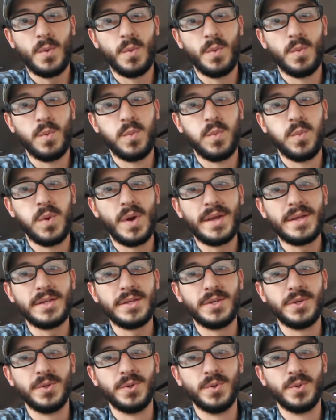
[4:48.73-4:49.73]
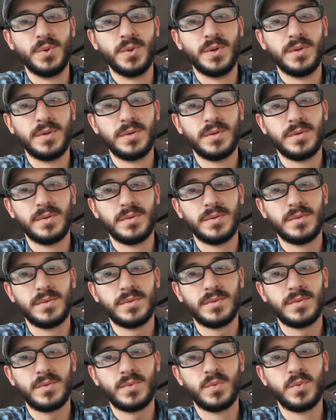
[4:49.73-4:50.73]
When you
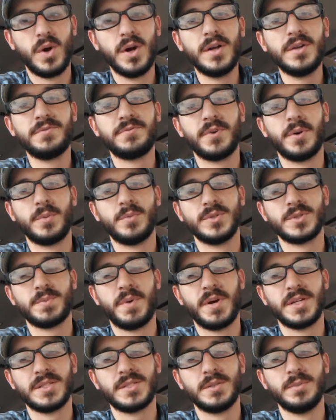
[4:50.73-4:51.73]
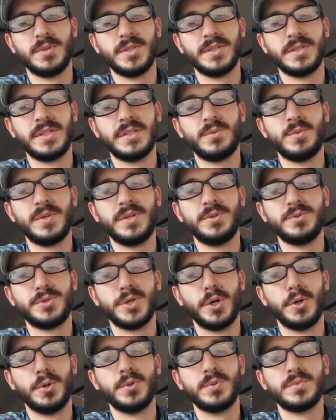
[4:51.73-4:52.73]
run from responsibility, when you
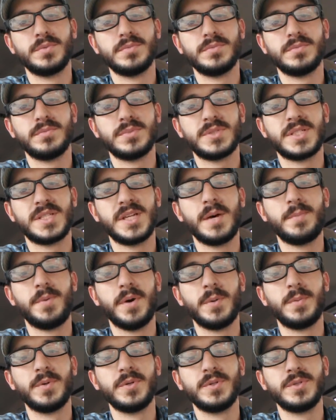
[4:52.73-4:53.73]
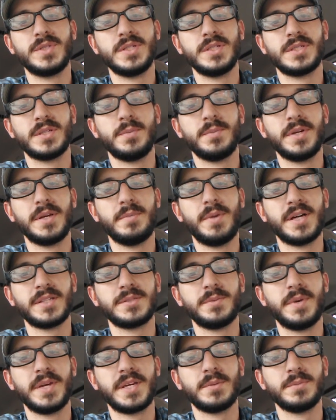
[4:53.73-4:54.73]
don't step up when you see somebody about
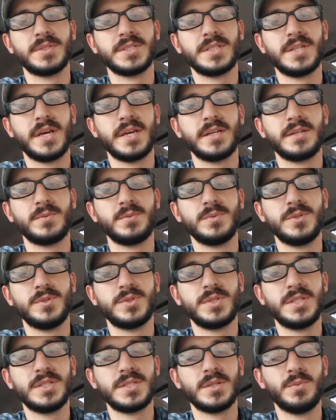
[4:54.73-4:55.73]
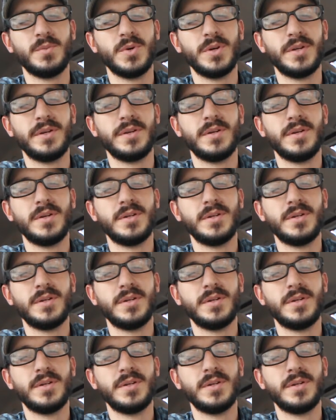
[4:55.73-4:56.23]
to make a mistake, when you see someone